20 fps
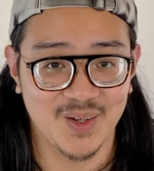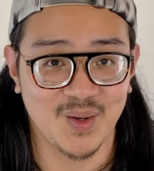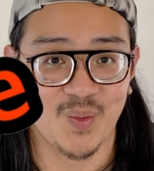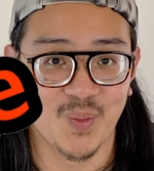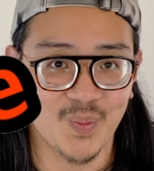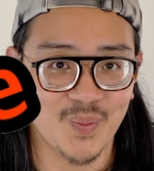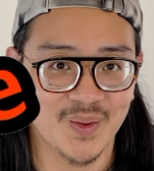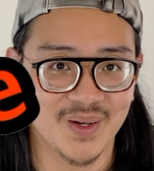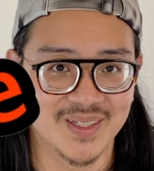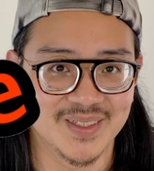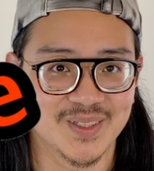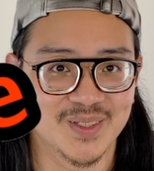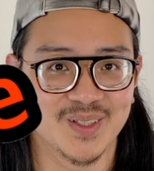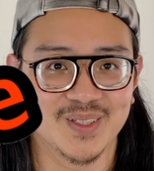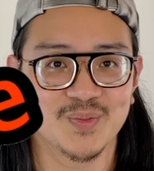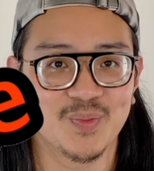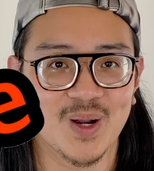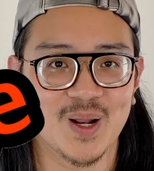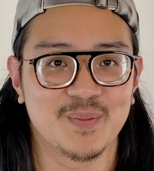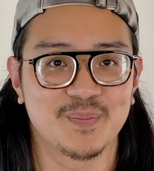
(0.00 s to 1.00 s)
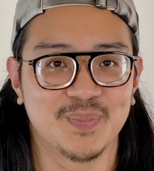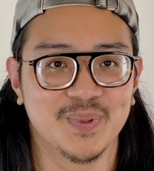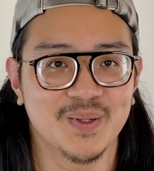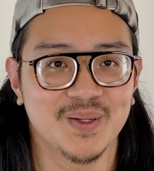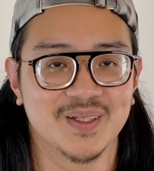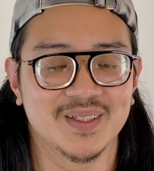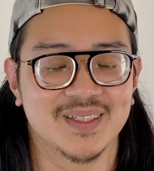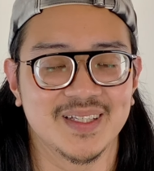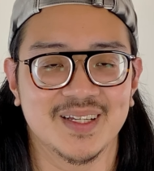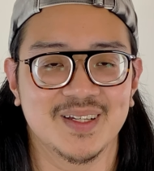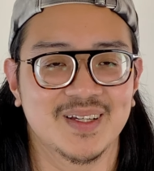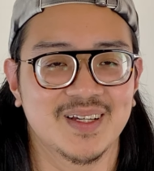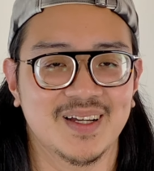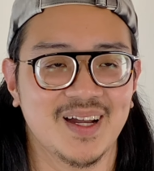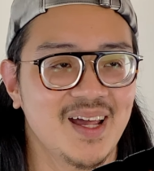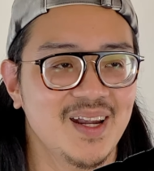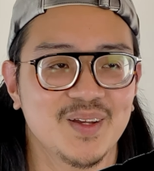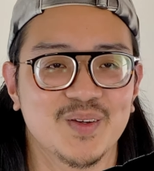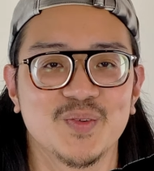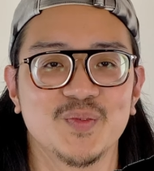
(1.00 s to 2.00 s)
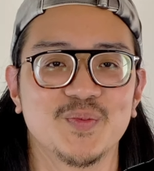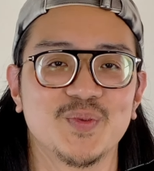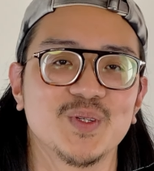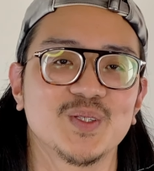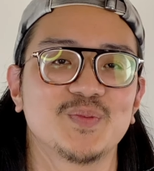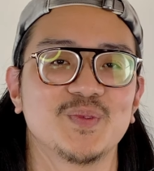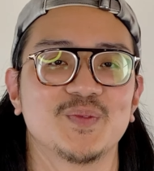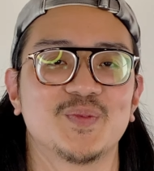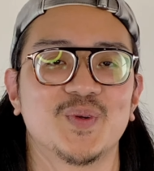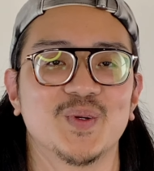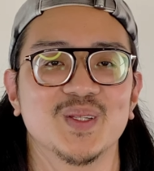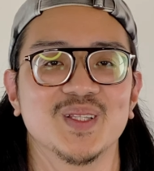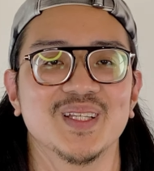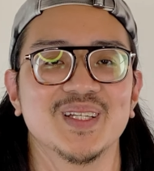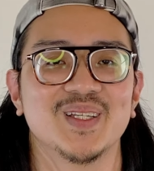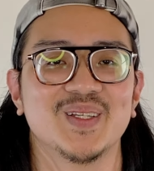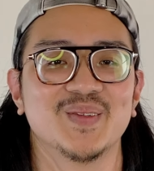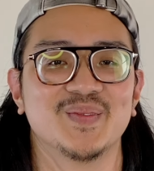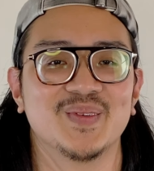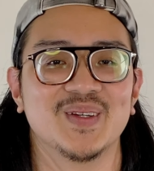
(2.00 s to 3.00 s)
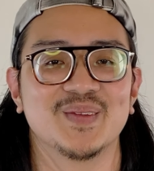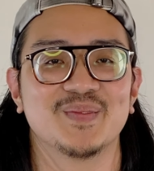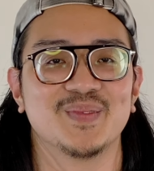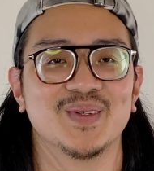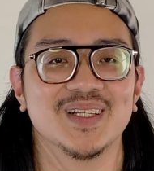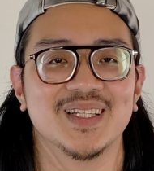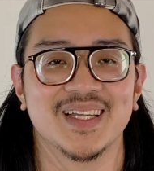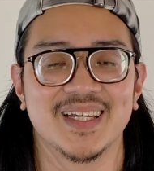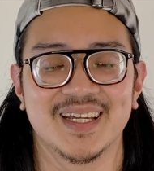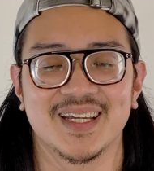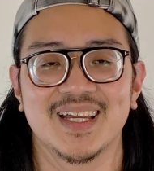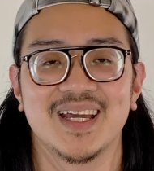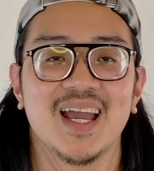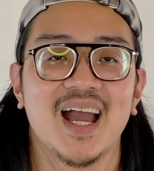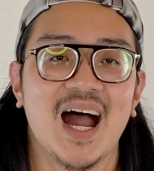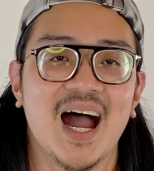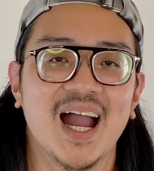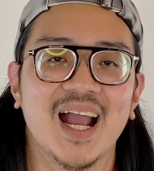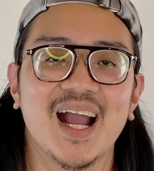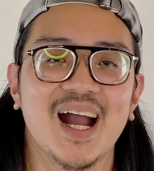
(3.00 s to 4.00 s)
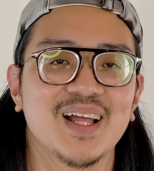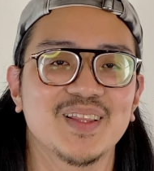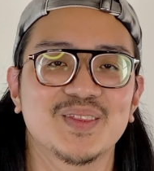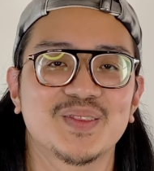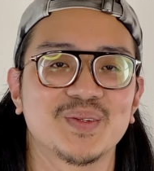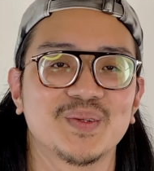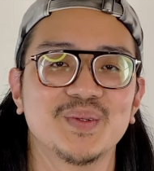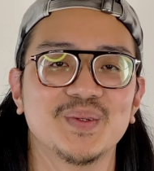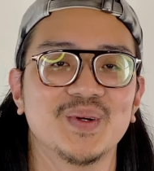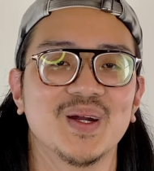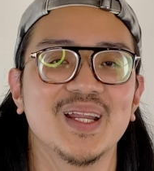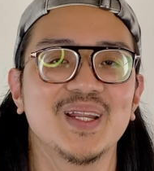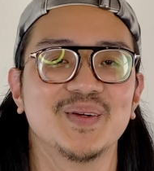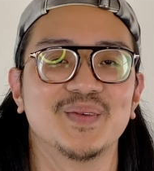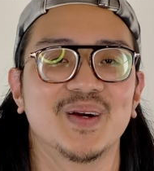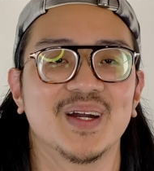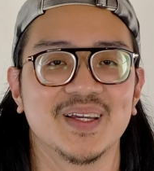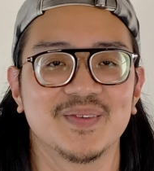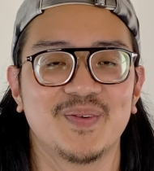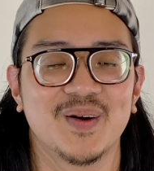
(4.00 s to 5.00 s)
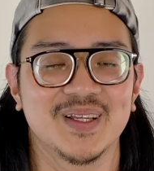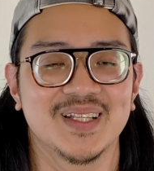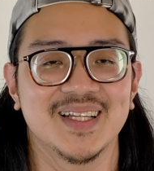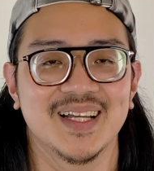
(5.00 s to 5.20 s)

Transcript: Orange, so that's what I put. It kind of confused me for a little bit, but like I got through anyway. But